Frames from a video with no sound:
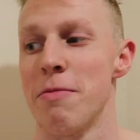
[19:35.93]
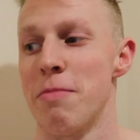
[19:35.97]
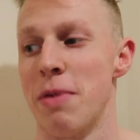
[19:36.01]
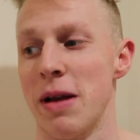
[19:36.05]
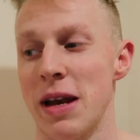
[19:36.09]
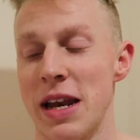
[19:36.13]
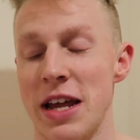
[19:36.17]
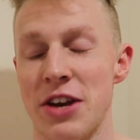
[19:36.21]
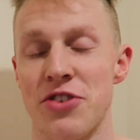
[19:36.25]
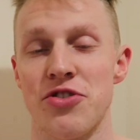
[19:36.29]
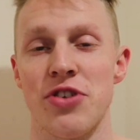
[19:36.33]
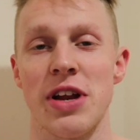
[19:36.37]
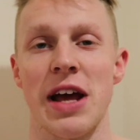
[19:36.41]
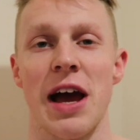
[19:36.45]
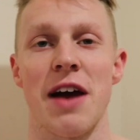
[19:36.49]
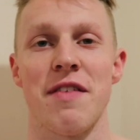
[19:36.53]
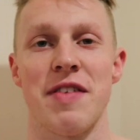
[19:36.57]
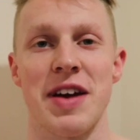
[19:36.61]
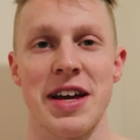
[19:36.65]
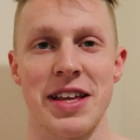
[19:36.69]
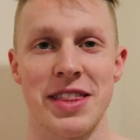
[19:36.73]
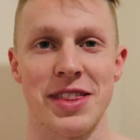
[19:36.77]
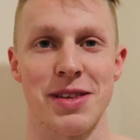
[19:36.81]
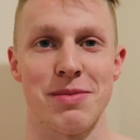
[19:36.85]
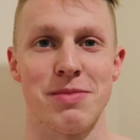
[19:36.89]
But literally
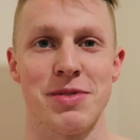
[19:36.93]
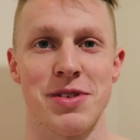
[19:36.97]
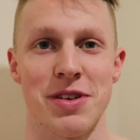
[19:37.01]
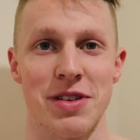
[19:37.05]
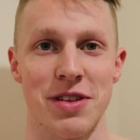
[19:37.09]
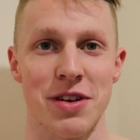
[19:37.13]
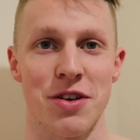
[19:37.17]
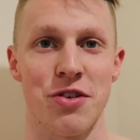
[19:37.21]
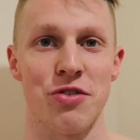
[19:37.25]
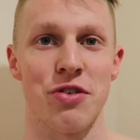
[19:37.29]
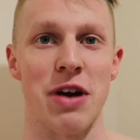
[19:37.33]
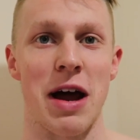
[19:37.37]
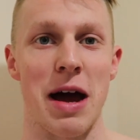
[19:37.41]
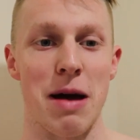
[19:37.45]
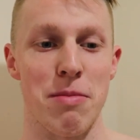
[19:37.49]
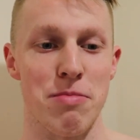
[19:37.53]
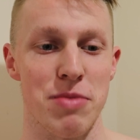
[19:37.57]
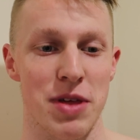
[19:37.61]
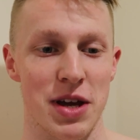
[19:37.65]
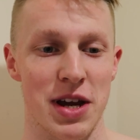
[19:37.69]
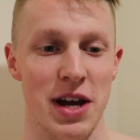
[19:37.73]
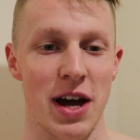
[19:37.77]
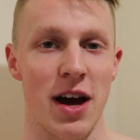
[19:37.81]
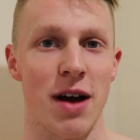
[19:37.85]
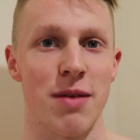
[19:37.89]
I've hit them to the
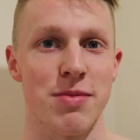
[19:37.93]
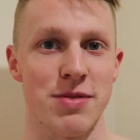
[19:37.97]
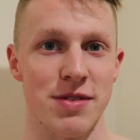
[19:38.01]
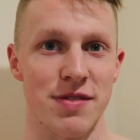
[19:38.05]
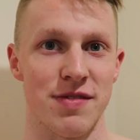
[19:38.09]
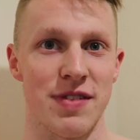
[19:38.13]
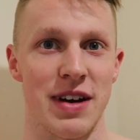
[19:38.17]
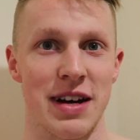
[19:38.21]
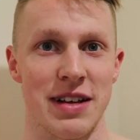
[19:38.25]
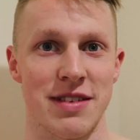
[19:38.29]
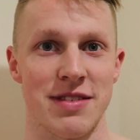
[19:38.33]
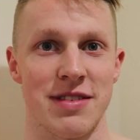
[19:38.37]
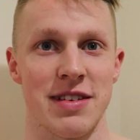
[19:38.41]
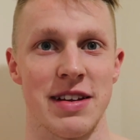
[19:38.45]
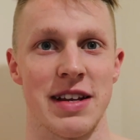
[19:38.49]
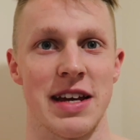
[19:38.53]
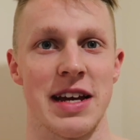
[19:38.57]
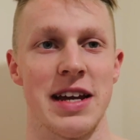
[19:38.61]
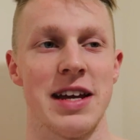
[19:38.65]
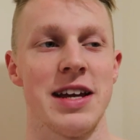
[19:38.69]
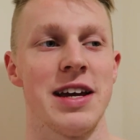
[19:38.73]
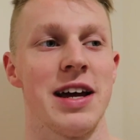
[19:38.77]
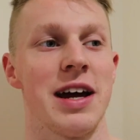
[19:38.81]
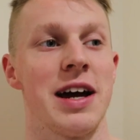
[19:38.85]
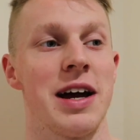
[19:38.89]
gram, the carbs and fats
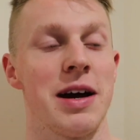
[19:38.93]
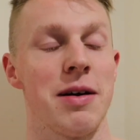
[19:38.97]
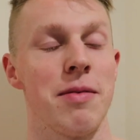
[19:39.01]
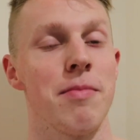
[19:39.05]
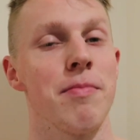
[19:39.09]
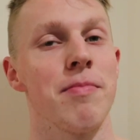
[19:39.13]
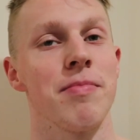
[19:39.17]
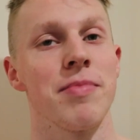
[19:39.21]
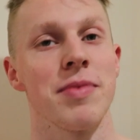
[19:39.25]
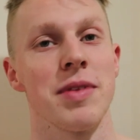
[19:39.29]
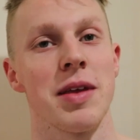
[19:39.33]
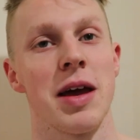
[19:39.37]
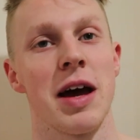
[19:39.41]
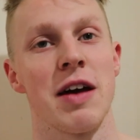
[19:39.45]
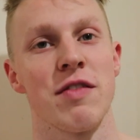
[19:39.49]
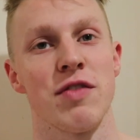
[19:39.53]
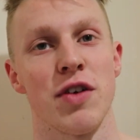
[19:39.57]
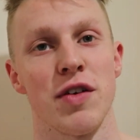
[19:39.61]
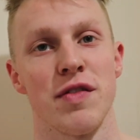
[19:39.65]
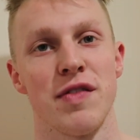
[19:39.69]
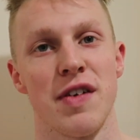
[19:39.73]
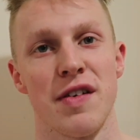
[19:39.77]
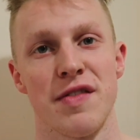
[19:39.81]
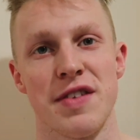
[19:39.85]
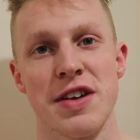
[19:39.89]
today. I've
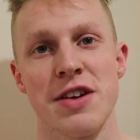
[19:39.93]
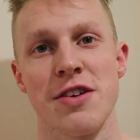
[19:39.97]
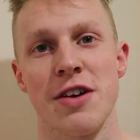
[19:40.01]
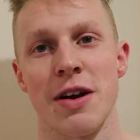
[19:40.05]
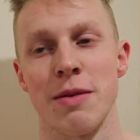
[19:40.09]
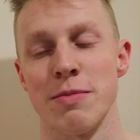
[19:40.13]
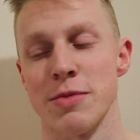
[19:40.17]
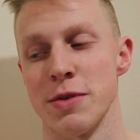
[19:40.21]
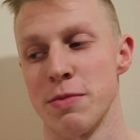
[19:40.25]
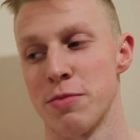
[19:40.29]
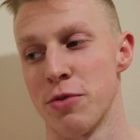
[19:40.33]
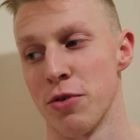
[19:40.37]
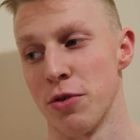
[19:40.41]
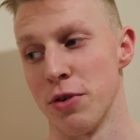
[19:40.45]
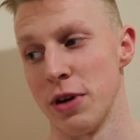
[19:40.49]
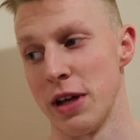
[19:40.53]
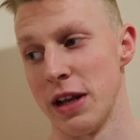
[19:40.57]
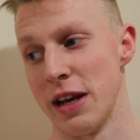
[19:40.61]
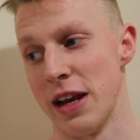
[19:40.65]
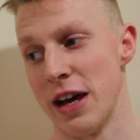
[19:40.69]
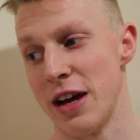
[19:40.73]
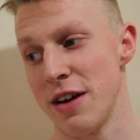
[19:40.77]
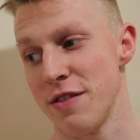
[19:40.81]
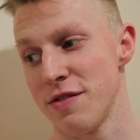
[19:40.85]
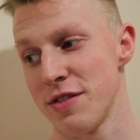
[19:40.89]
got 50 grams of
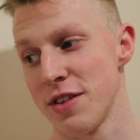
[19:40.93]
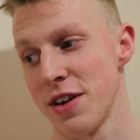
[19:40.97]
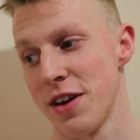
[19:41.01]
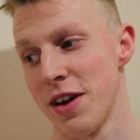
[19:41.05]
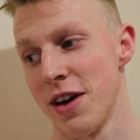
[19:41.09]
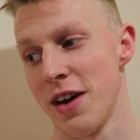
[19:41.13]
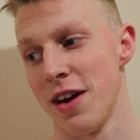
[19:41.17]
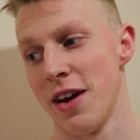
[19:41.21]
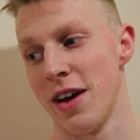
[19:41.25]
protein left.